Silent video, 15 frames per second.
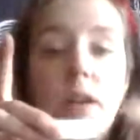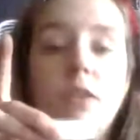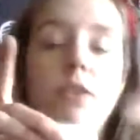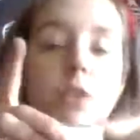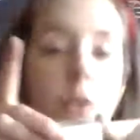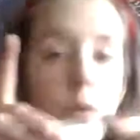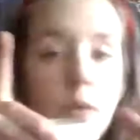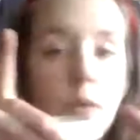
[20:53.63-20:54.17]

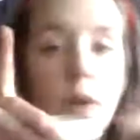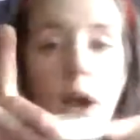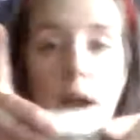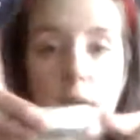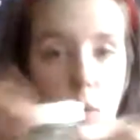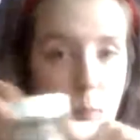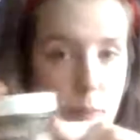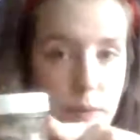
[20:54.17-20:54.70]
do not
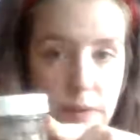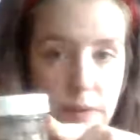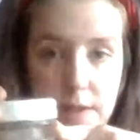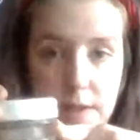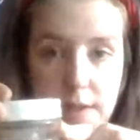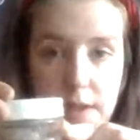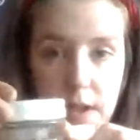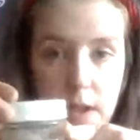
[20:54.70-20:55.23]
open
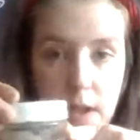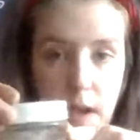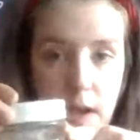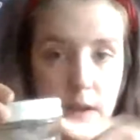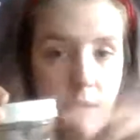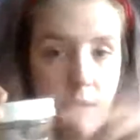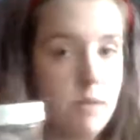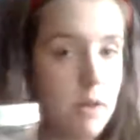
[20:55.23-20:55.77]
this thing
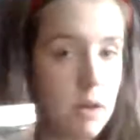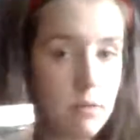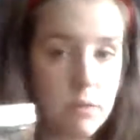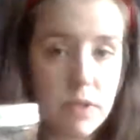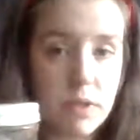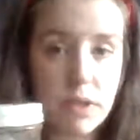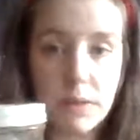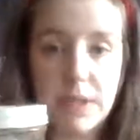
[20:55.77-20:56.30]
again. Don't
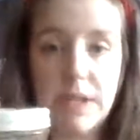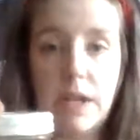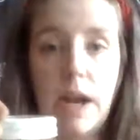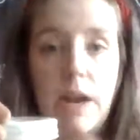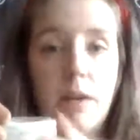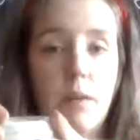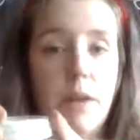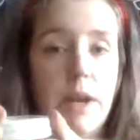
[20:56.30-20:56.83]
do it. I
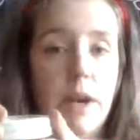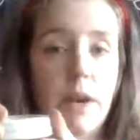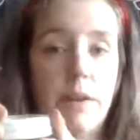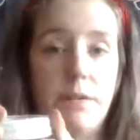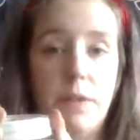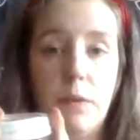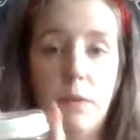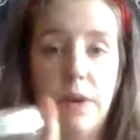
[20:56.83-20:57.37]
don't care
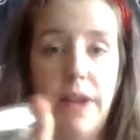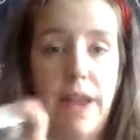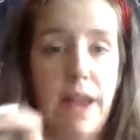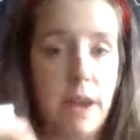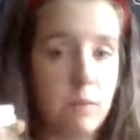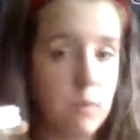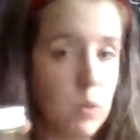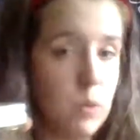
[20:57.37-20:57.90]
if you want to
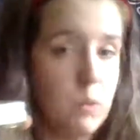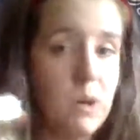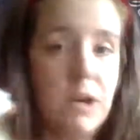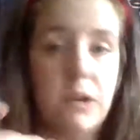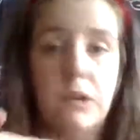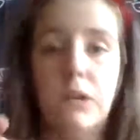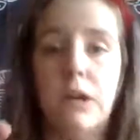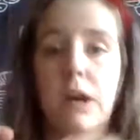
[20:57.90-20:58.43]
add more
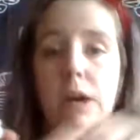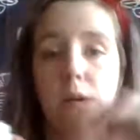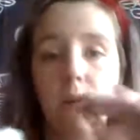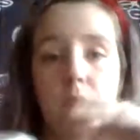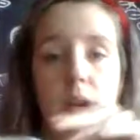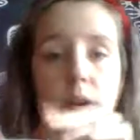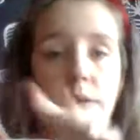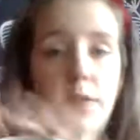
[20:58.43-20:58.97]
water. I don't
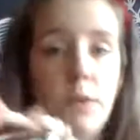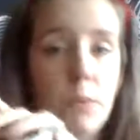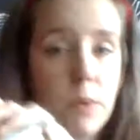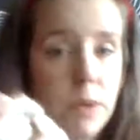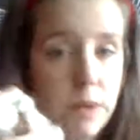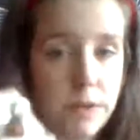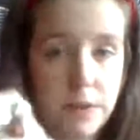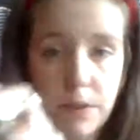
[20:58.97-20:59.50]
care if you want
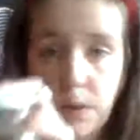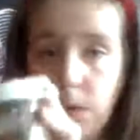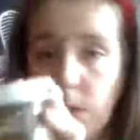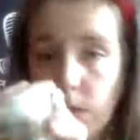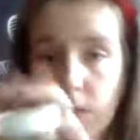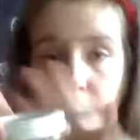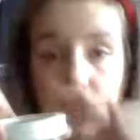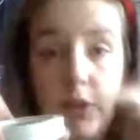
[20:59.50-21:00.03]
to
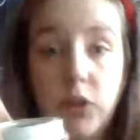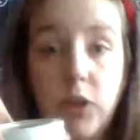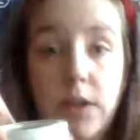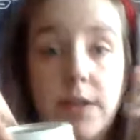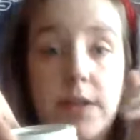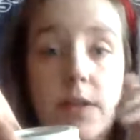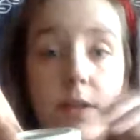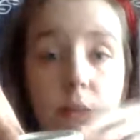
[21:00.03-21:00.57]
do,
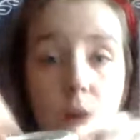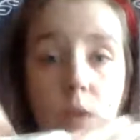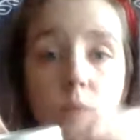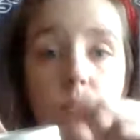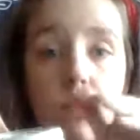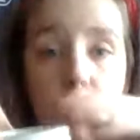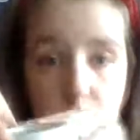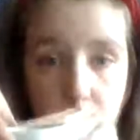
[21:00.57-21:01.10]
just don't
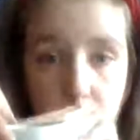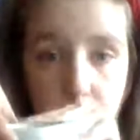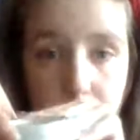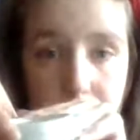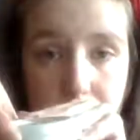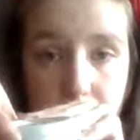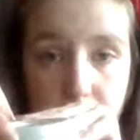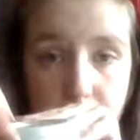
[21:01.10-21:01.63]
do
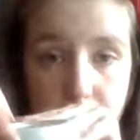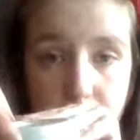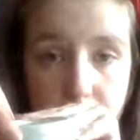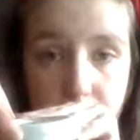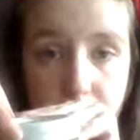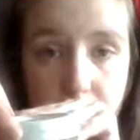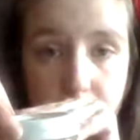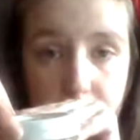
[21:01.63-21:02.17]
it.
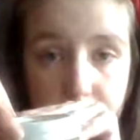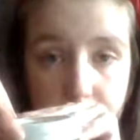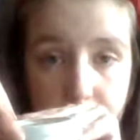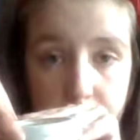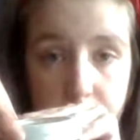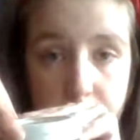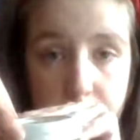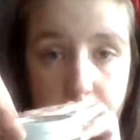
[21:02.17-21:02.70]

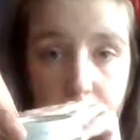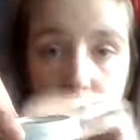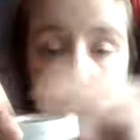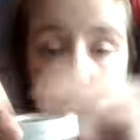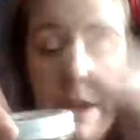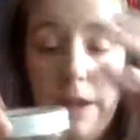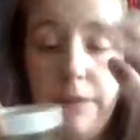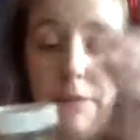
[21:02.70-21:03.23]
Okay?
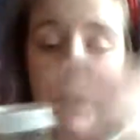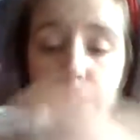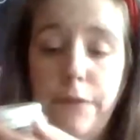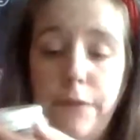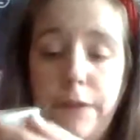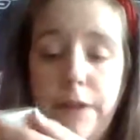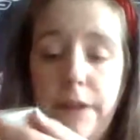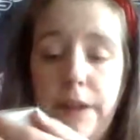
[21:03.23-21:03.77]
If you
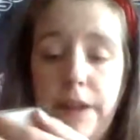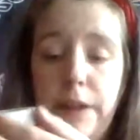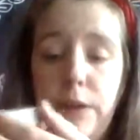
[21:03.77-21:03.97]
feel like you